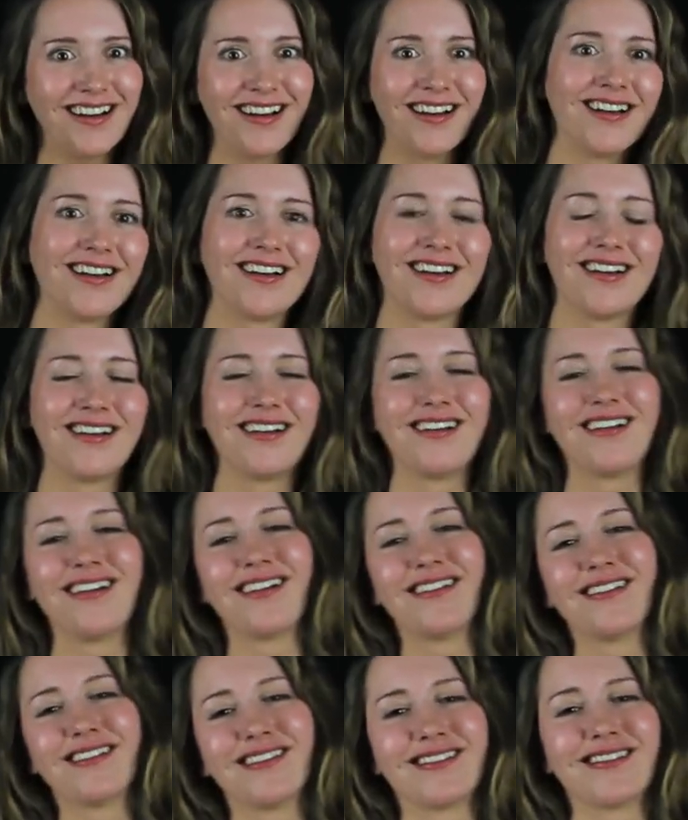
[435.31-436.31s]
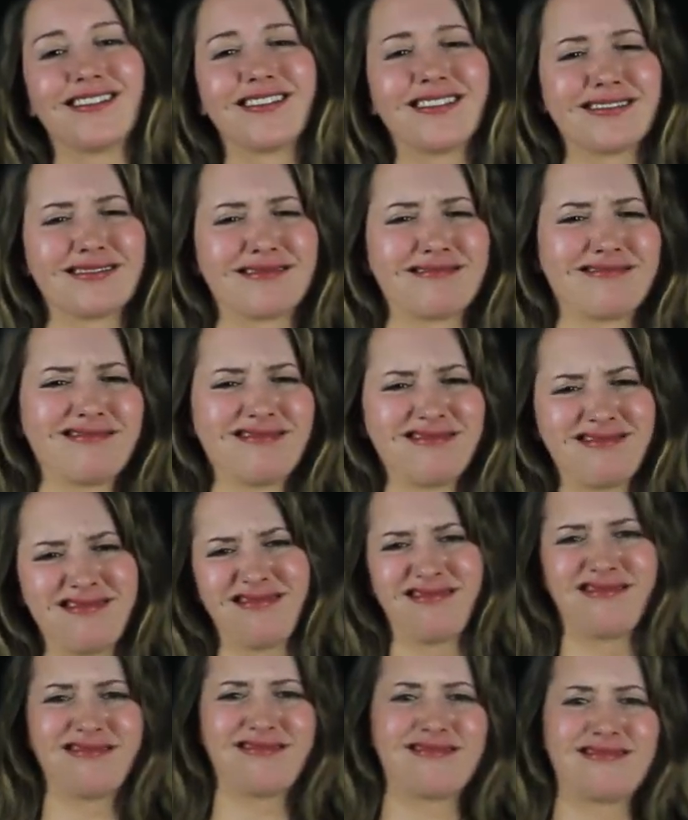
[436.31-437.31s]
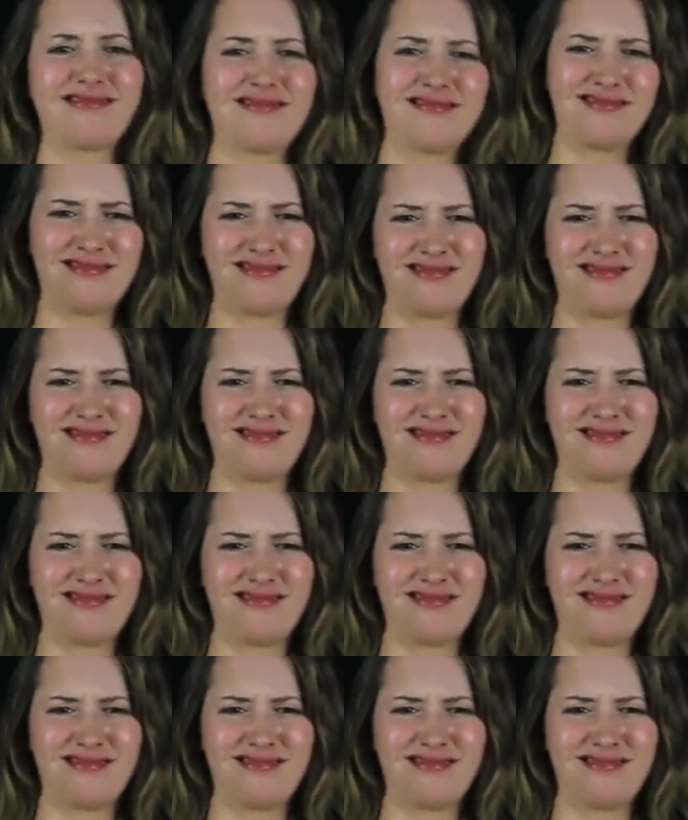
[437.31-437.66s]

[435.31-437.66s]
Keep trying. I think I'd prefer